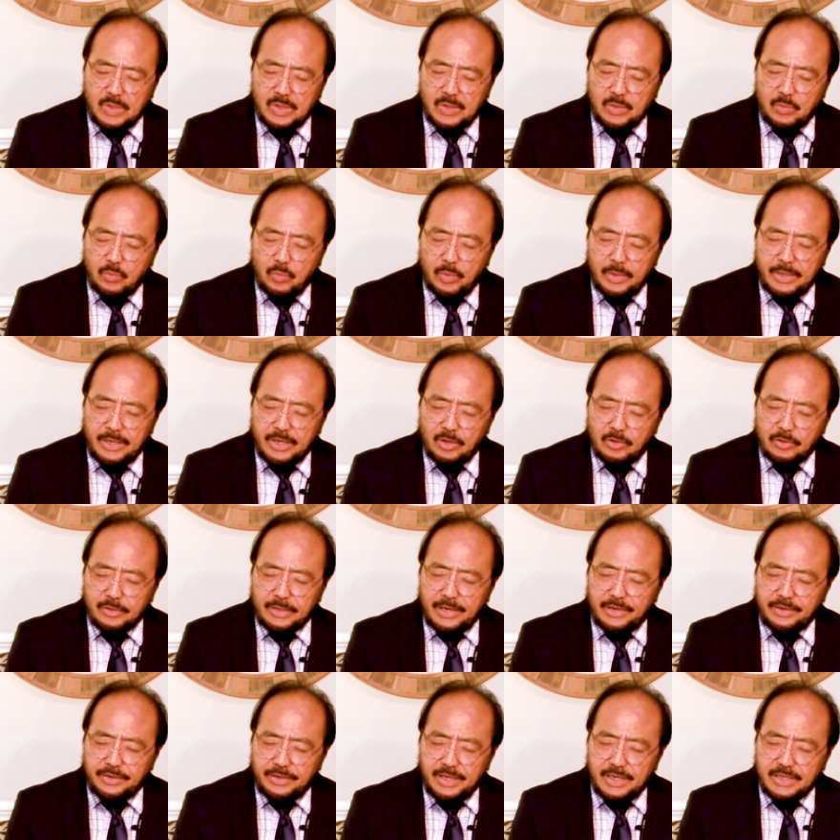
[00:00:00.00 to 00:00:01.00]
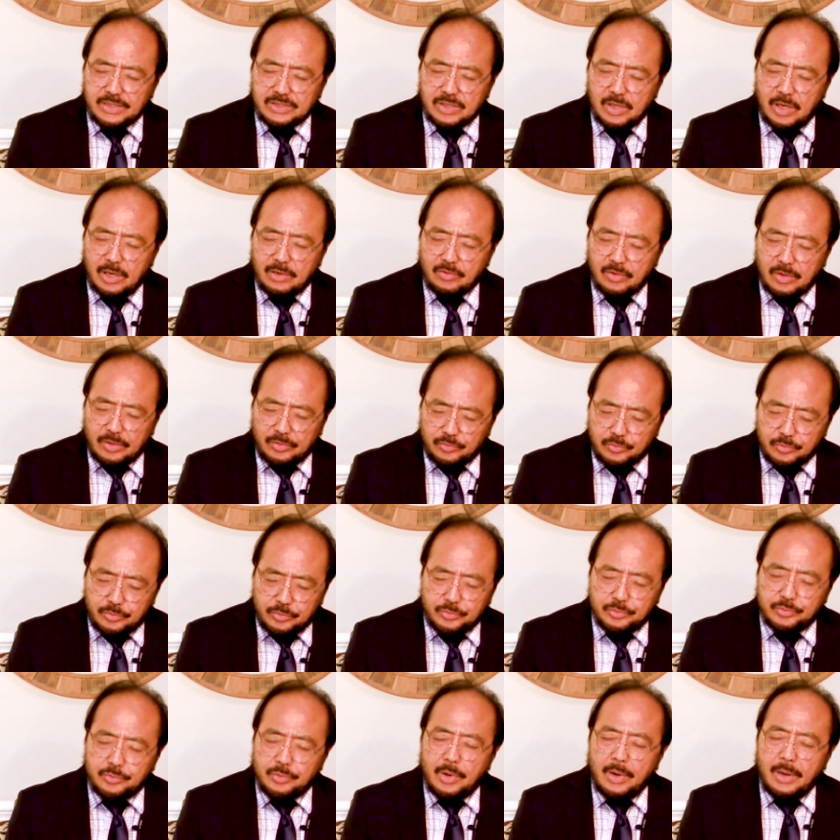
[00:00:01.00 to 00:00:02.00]
We know that things are
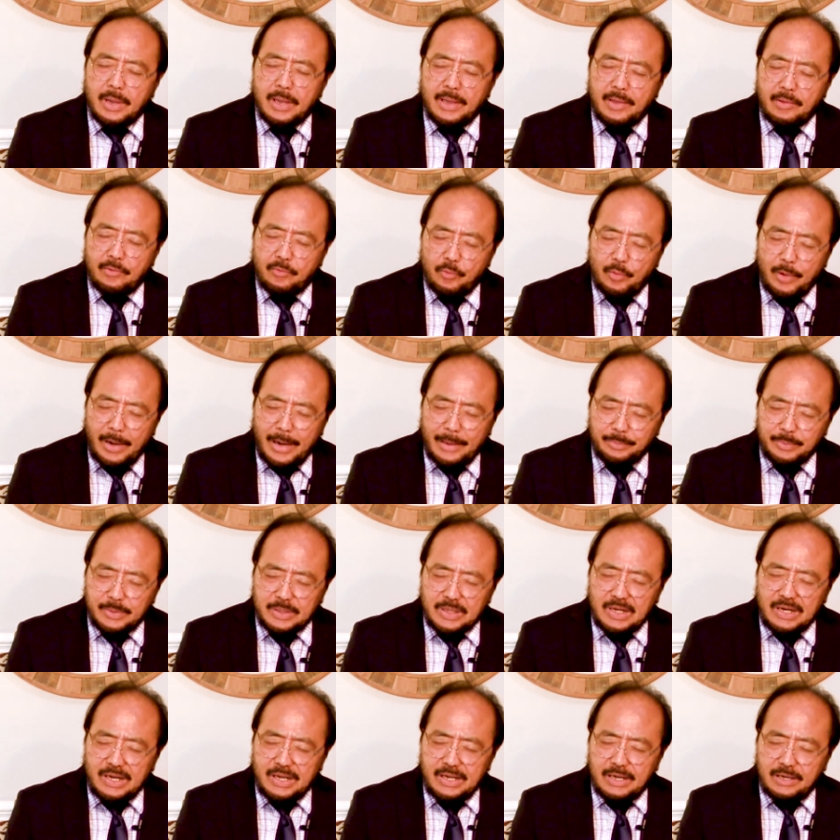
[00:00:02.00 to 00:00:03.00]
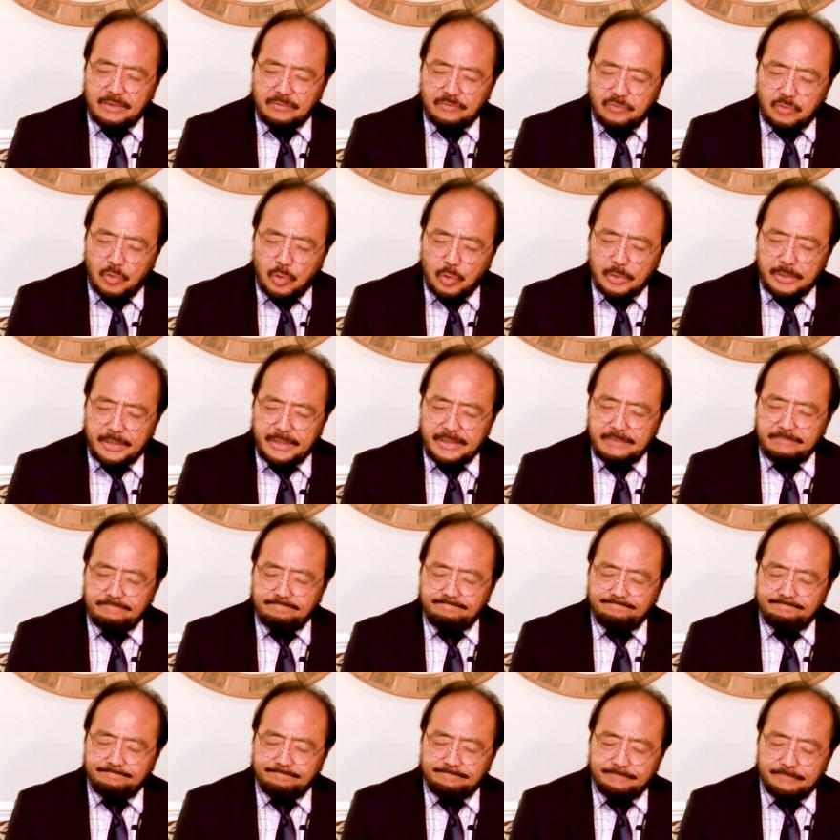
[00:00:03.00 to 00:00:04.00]
rapidly unfolding.
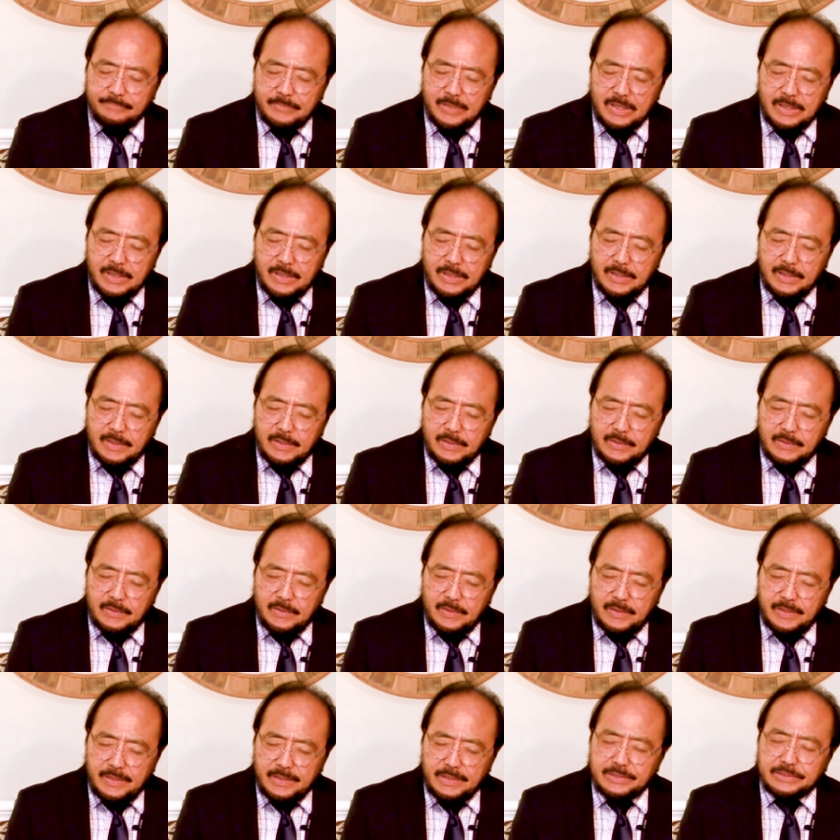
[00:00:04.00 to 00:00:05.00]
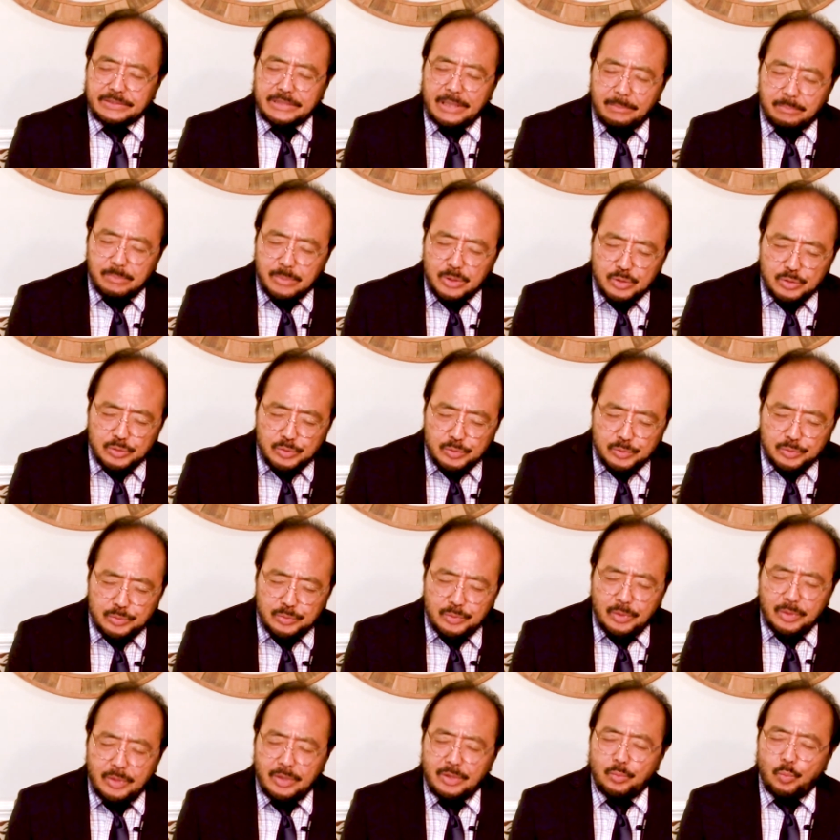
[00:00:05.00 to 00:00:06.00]
The
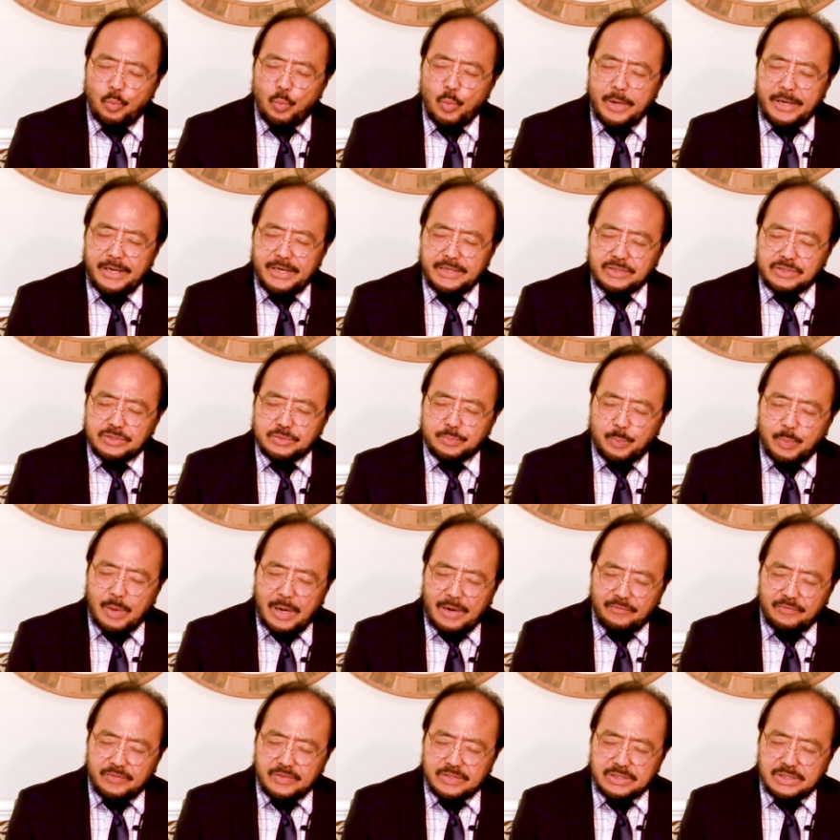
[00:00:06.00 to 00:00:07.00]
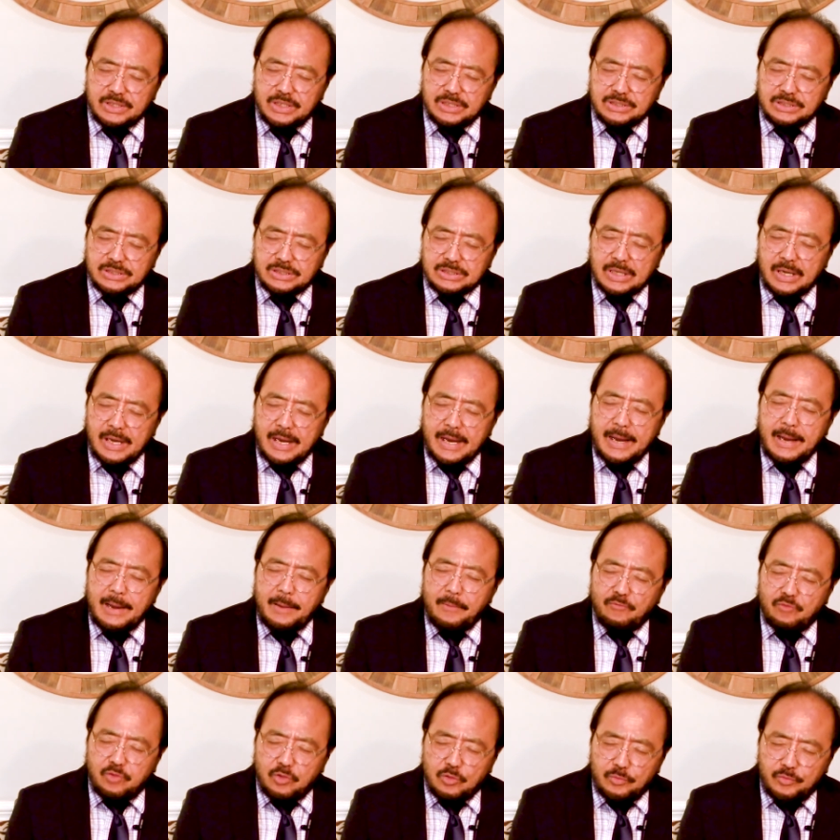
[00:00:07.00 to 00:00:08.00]
tableau in which prophecies
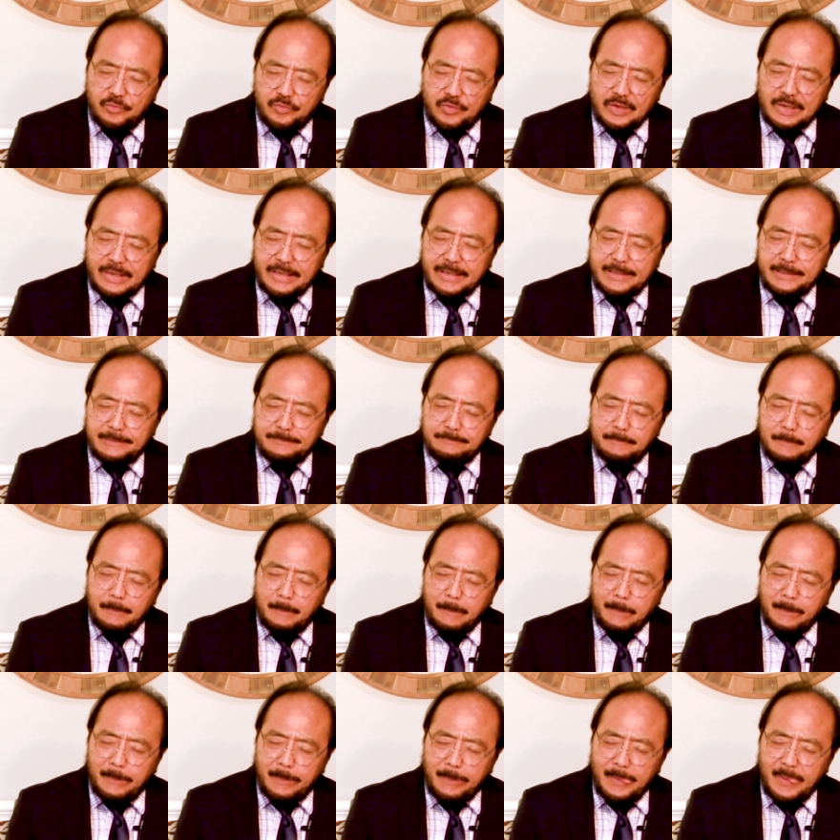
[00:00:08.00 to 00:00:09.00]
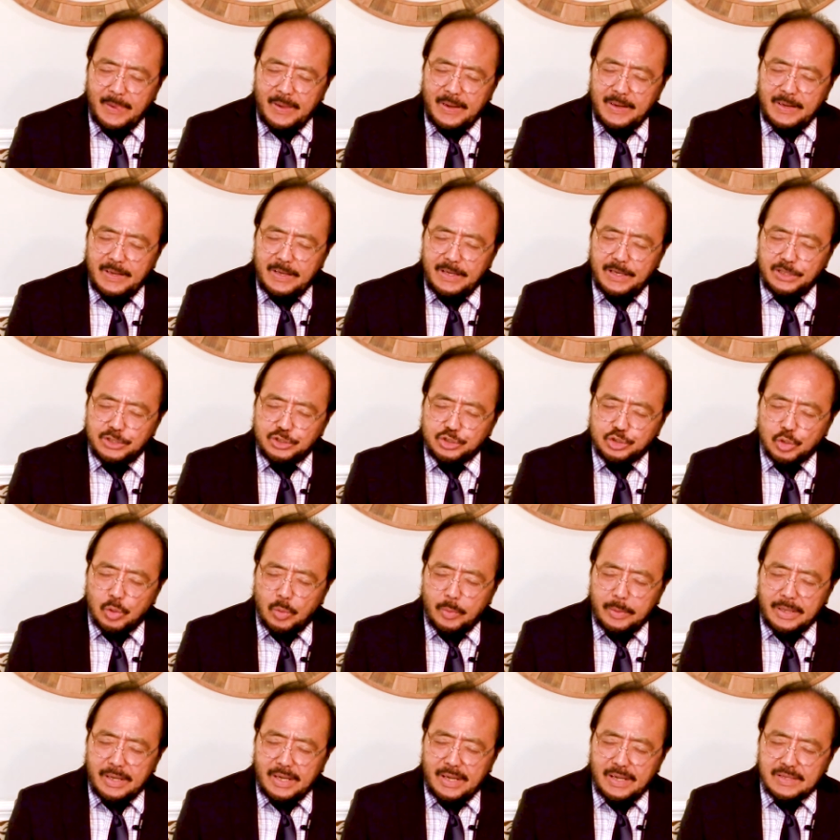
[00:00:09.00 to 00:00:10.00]
fulfilling is
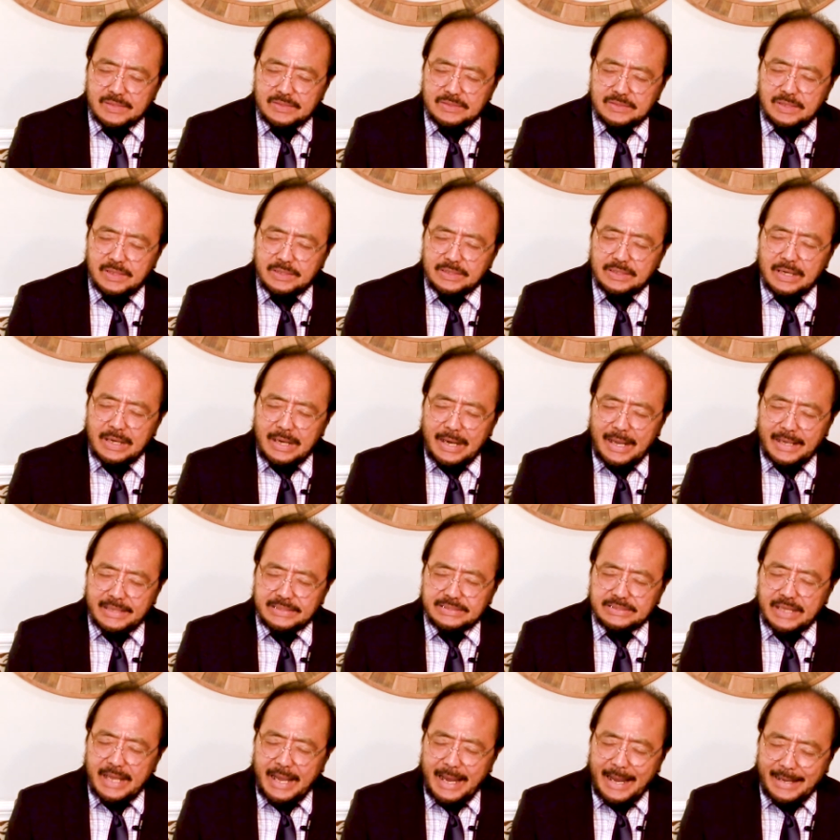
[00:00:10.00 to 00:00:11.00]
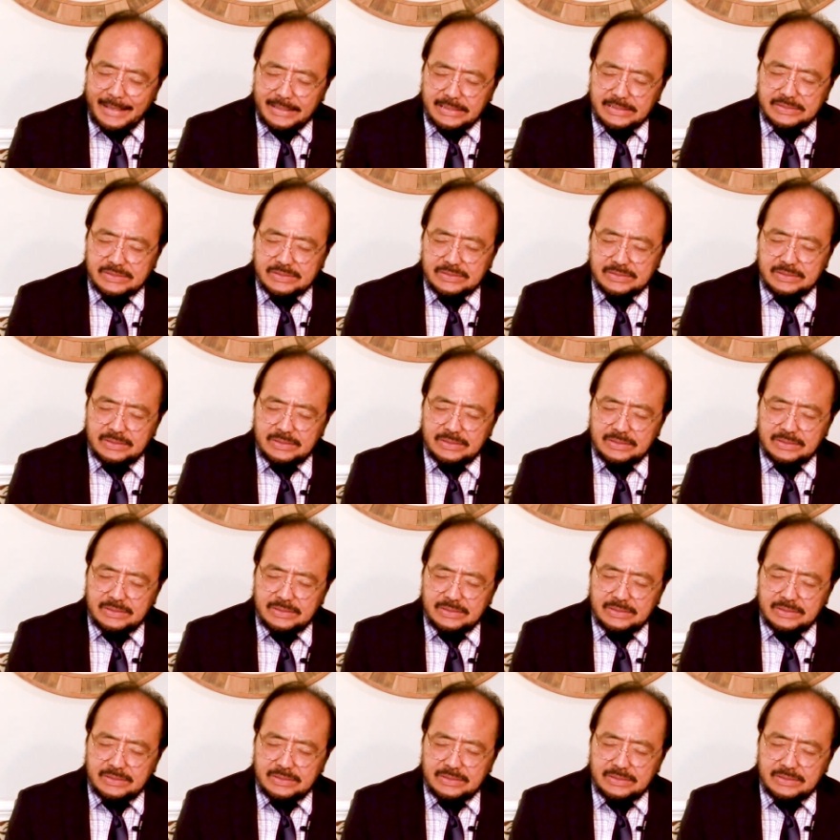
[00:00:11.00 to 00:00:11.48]
showing us that the last acts